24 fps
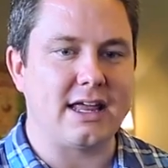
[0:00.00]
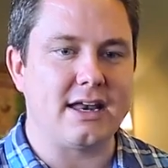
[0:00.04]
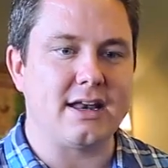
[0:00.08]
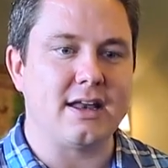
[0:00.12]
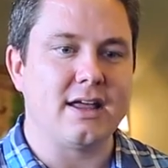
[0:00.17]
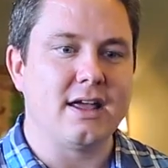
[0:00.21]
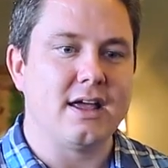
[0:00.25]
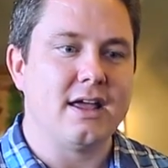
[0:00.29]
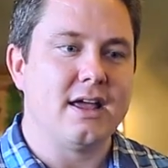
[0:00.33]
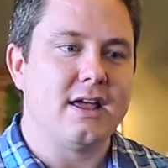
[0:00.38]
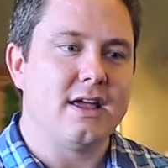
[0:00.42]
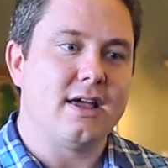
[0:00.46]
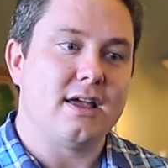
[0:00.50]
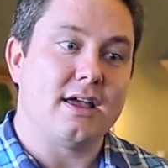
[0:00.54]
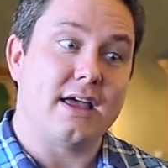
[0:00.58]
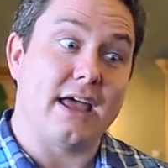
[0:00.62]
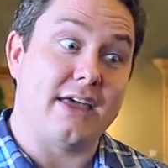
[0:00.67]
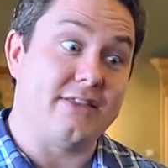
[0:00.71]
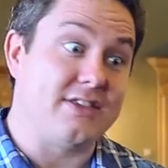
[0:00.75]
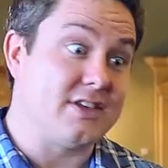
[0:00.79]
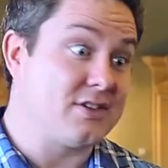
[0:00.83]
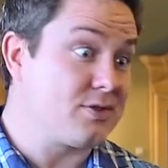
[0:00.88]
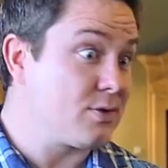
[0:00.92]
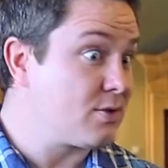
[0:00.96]
And
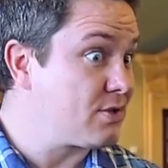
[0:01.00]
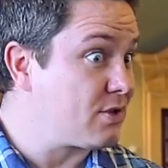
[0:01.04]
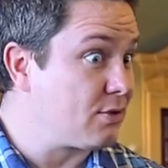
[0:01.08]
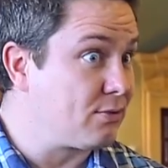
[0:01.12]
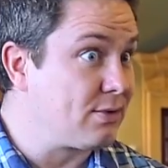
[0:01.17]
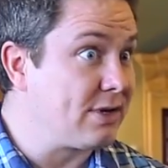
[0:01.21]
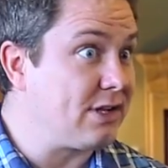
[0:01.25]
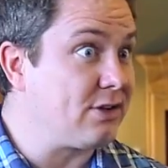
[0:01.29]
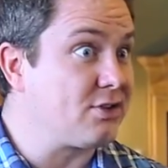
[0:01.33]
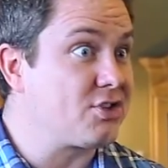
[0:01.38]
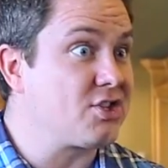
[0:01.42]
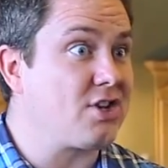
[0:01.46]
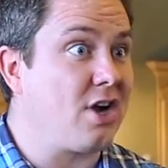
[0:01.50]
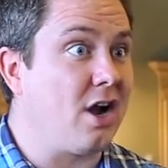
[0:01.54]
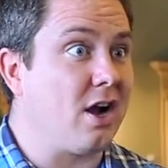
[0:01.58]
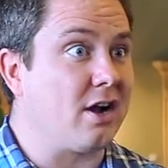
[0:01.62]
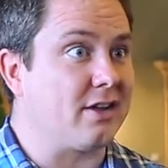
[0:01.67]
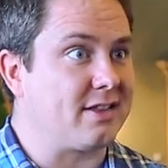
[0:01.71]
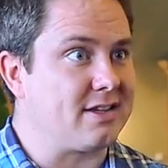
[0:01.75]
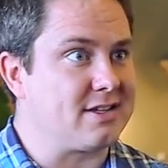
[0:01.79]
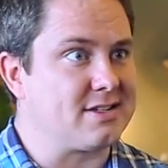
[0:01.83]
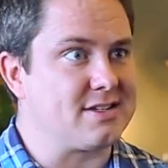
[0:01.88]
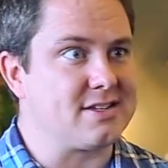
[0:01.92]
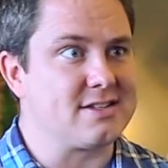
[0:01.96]
this was a real
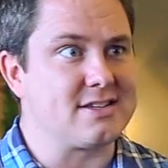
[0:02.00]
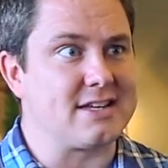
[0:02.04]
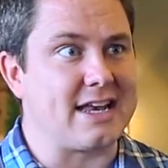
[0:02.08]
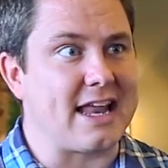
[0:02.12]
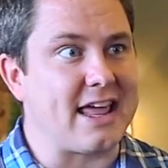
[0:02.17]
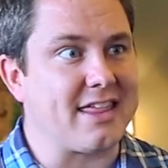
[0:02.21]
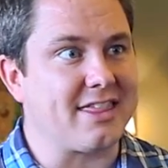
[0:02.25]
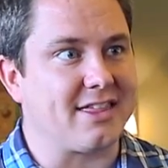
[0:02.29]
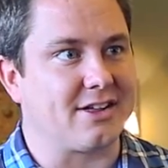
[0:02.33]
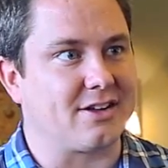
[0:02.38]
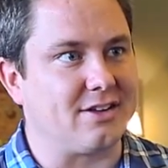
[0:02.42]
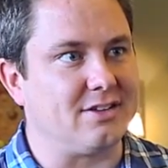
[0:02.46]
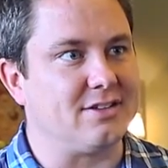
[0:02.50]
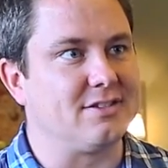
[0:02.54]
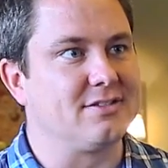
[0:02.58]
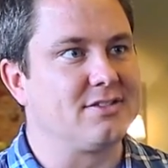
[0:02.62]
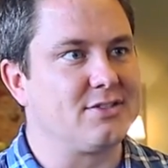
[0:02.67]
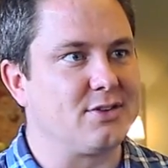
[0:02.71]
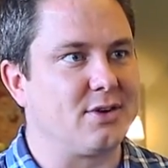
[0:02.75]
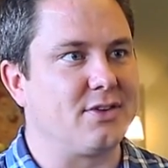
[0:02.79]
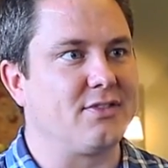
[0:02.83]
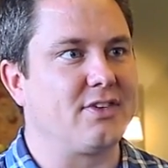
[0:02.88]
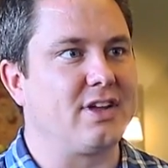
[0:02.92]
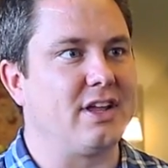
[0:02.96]
shock. This is an ethical
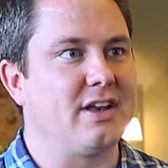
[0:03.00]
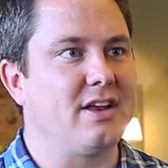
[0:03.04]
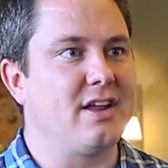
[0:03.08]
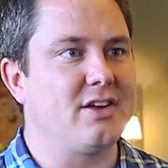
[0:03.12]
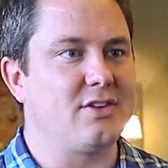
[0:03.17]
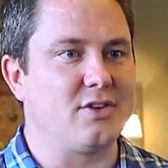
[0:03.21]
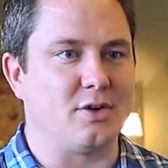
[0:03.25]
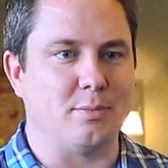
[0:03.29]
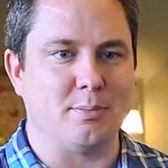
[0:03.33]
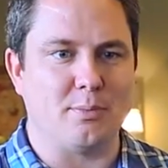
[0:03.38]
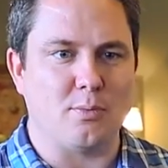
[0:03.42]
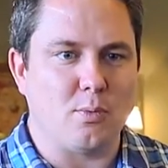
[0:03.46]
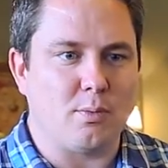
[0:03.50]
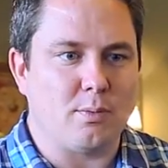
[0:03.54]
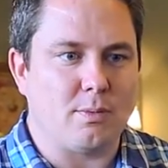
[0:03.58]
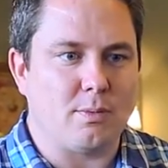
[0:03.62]
sort of conundrum.